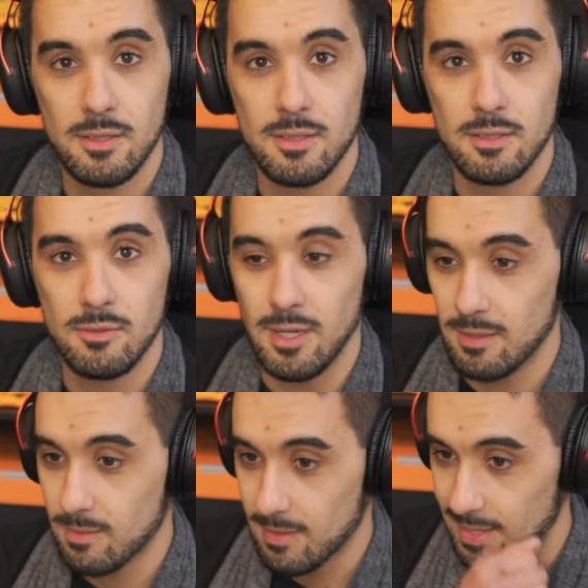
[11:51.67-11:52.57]
"What?
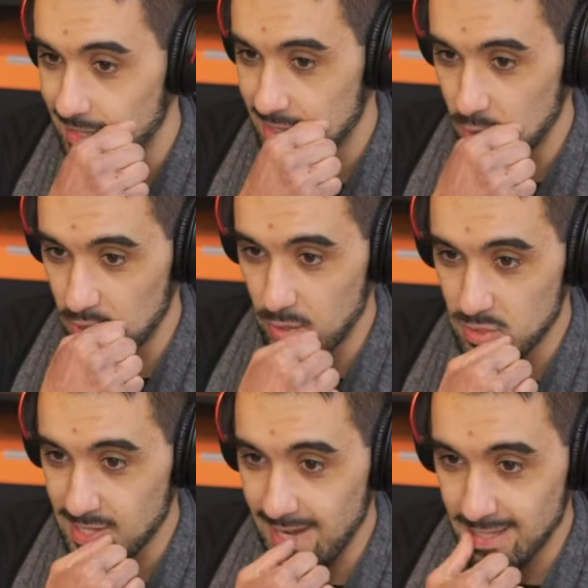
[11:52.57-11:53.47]
Those
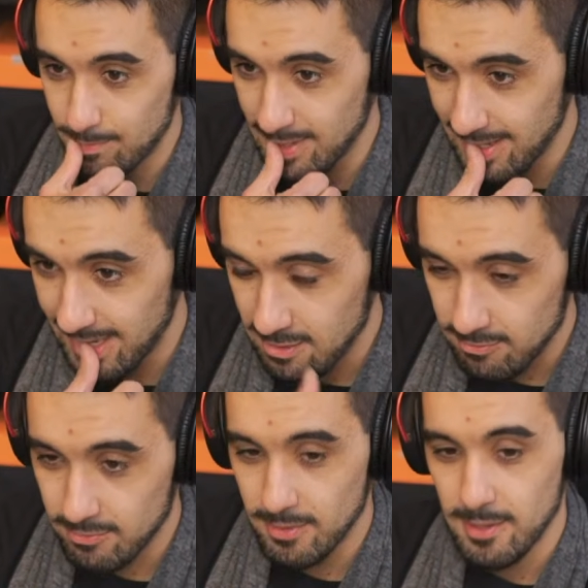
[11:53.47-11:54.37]
can't be
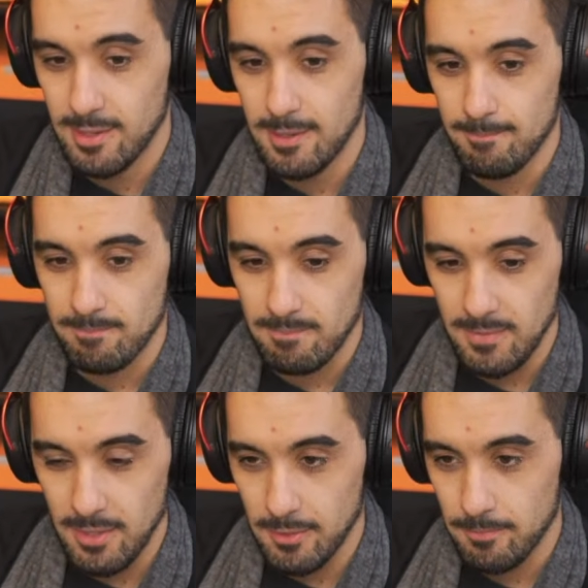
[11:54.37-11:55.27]
life?
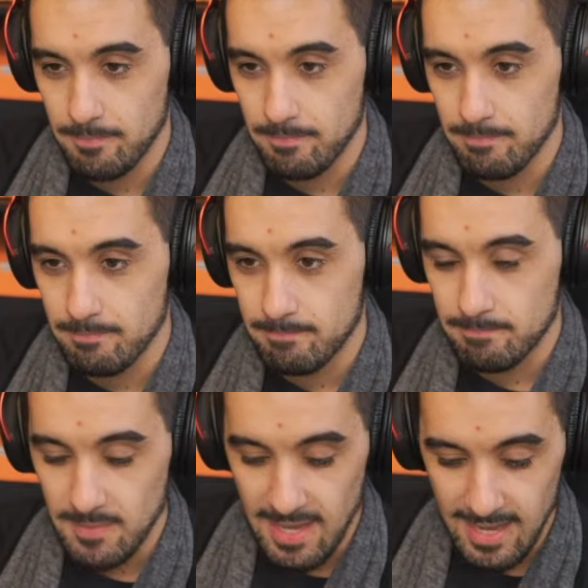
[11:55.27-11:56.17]
No."
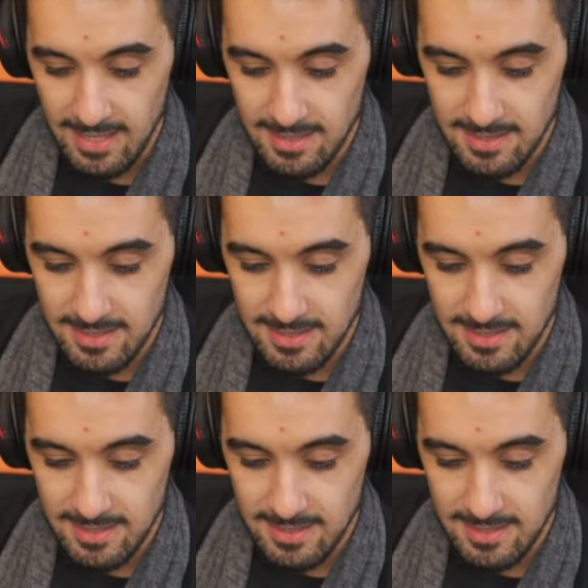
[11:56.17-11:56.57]
And